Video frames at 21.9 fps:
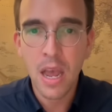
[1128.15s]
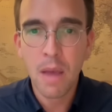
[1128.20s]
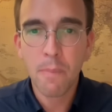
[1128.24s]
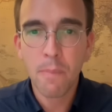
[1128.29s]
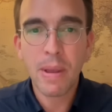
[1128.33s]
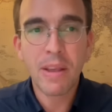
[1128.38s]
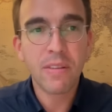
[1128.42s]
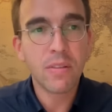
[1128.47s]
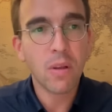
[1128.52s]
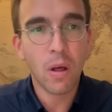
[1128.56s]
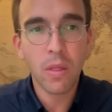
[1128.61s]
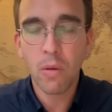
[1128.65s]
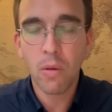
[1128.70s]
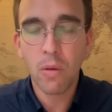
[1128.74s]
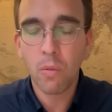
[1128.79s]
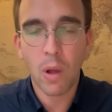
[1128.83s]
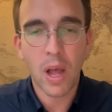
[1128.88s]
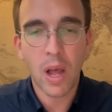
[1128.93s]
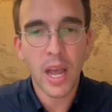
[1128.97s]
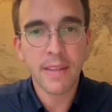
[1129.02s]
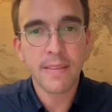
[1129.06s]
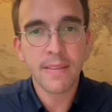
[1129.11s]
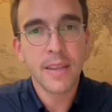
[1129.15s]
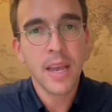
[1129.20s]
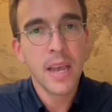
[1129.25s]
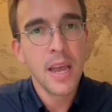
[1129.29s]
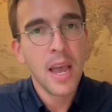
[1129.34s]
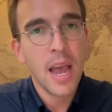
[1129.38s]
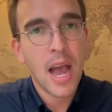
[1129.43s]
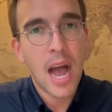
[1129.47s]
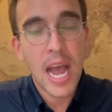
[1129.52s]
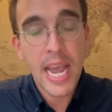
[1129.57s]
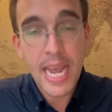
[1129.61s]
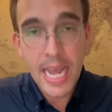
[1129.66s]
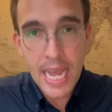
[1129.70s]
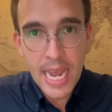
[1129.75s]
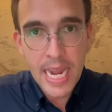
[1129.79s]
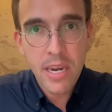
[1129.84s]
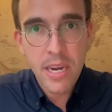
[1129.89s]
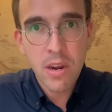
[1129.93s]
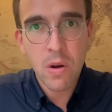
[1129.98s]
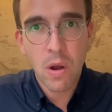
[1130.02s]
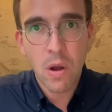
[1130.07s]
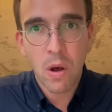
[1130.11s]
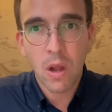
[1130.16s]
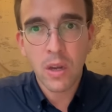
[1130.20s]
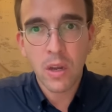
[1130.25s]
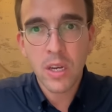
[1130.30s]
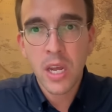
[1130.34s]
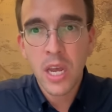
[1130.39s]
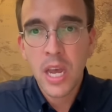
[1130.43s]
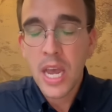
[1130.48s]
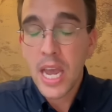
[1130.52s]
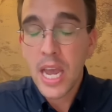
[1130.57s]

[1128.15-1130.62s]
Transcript: Because otherwise, I kid you not,